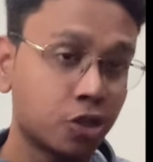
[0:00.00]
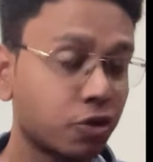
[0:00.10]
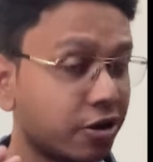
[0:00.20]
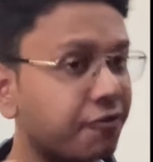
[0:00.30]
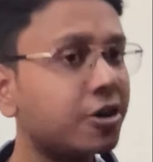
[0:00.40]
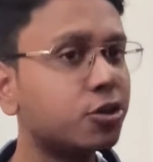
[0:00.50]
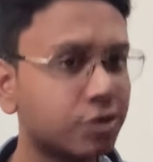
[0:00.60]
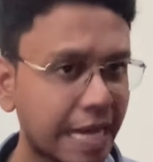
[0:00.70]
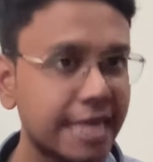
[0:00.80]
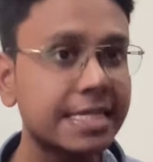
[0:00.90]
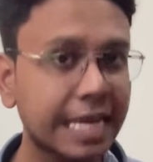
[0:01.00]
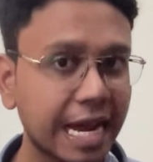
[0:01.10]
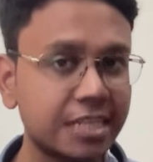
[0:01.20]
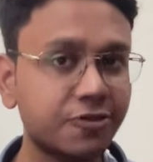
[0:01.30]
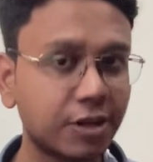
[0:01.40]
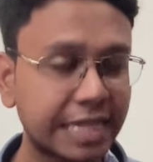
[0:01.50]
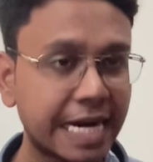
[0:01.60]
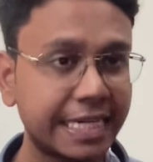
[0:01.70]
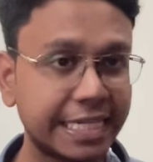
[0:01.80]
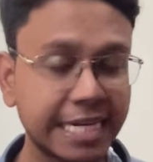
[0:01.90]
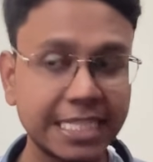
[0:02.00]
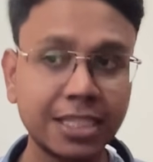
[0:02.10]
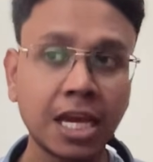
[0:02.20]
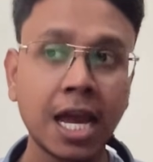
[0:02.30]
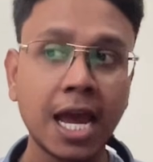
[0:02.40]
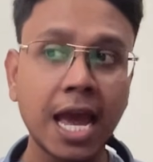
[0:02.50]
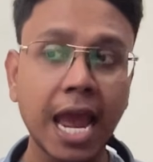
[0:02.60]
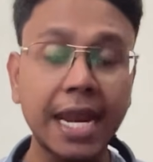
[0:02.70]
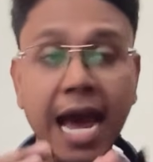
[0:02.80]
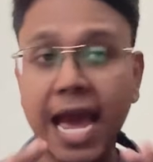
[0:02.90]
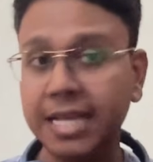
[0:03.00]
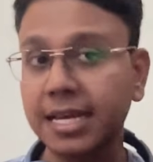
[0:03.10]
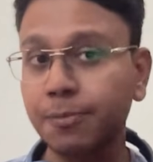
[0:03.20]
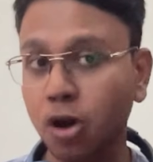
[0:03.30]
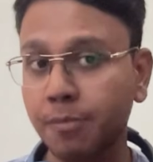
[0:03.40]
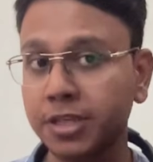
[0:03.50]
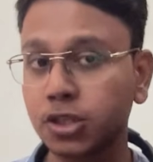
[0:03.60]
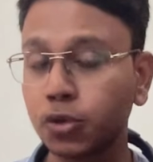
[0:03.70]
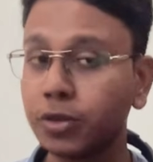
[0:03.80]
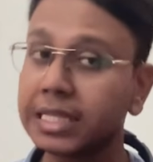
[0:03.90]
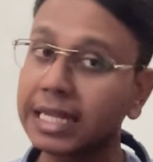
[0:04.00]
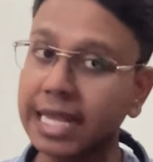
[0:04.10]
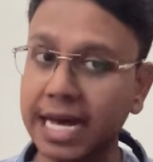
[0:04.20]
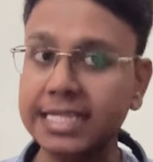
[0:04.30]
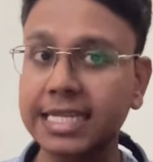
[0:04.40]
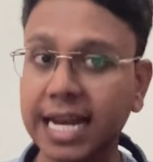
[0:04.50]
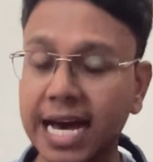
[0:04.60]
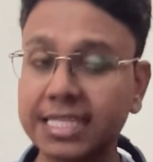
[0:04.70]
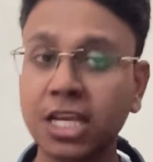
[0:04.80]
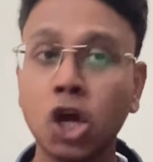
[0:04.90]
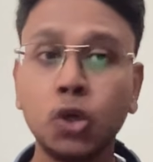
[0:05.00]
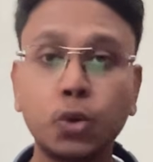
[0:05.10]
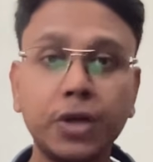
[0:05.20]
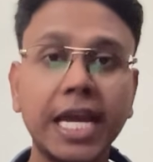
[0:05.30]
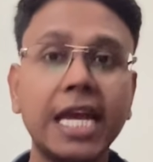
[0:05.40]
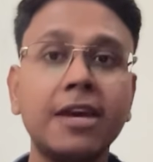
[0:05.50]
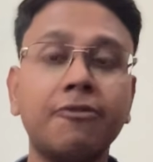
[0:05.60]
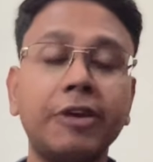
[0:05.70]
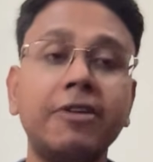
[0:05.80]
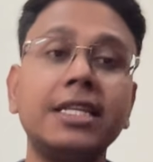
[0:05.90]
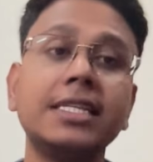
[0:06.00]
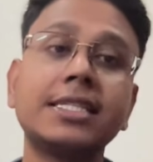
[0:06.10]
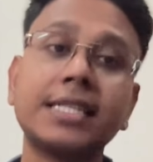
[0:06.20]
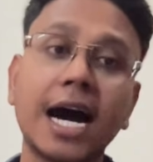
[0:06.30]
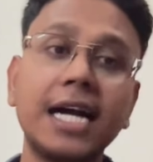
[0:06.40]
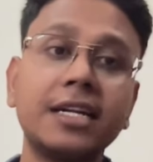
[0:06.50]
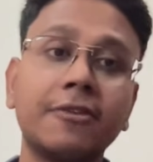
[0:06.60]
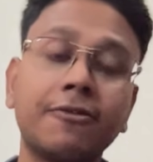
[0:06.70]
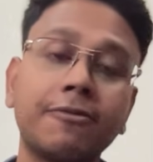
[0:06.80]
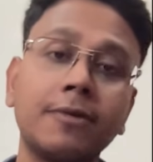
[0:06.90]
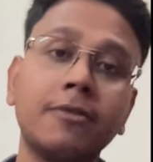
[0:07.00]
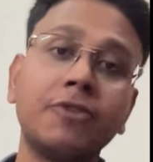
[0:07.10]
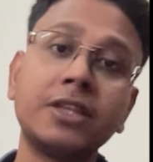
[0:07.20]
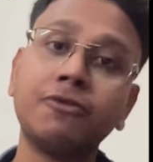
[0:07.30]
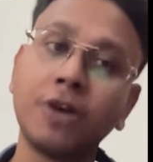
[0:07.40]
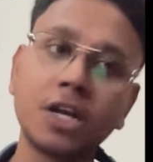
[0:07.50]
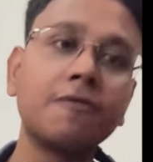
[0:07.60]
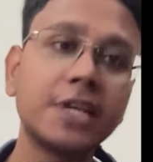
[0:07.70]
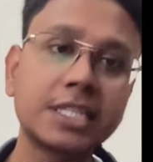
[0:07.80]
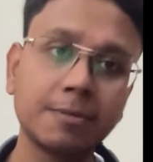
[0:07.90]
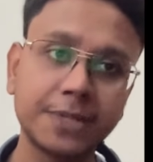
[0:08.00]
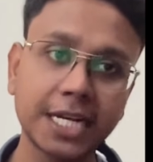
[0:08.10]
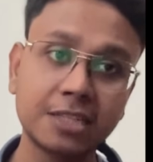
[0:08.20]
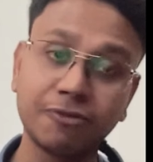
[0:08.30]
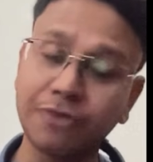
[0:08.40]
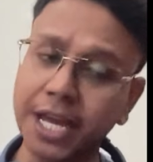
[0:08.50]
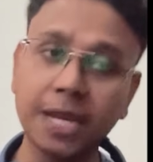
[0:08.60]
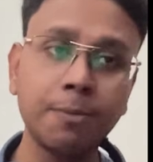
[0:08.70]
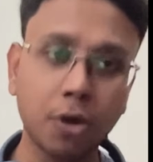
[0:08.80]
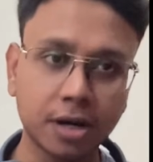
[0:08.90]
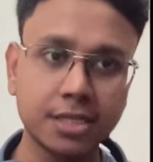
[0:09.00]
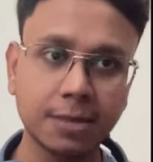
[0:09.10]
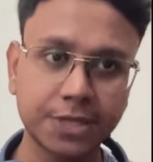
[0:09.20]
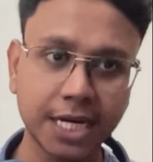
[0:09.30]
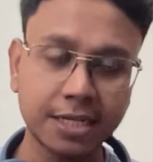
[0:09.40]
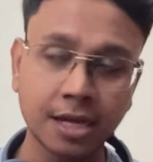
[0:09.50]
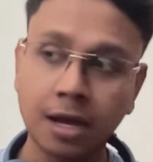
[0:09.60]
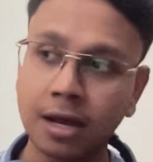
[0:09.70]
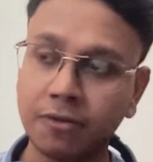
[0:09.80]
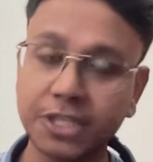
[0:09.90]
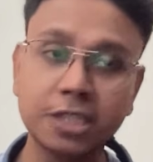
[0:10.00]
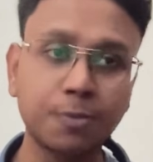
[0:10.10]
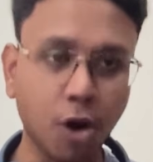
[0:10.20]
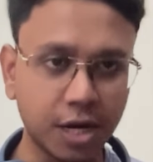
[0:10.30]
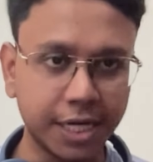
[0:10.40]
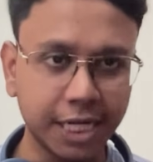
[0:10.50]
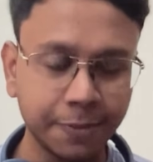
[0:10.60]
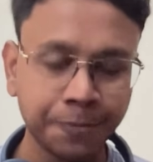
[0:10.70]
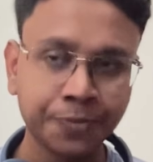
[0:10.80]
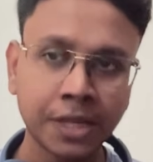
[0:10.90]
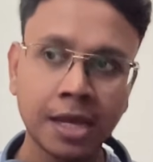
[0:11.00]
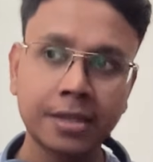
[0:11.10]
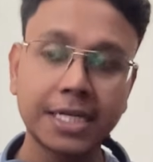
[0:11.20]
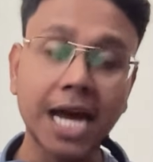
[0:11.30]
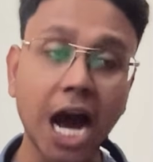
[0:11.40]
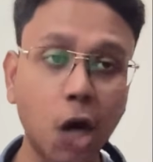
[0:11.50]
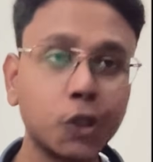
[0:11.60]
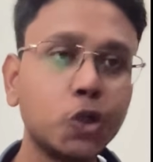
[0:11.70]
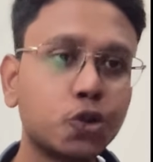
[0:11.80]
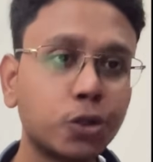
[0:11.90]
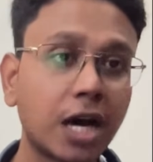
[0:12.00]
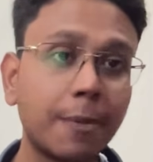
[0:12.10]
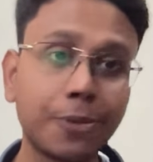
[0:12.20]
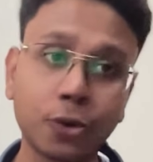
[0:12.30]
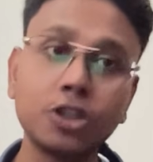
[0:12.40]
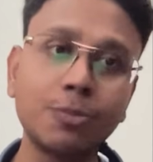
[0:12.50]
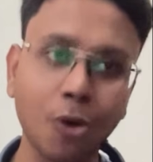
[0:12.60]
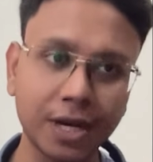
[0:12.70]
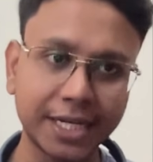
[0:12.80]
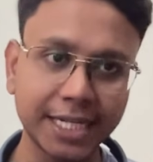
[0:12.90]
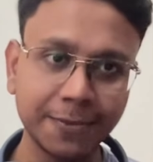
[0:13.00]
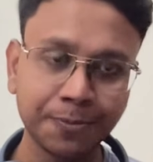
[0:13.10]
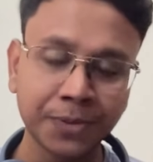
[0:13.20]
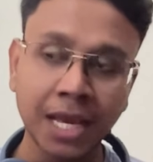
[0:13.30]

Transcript: So refer to last class for that details. And as I promised you in the last class, today we will start with one of the subjects, very important subject, which is polity, that how you should approach polity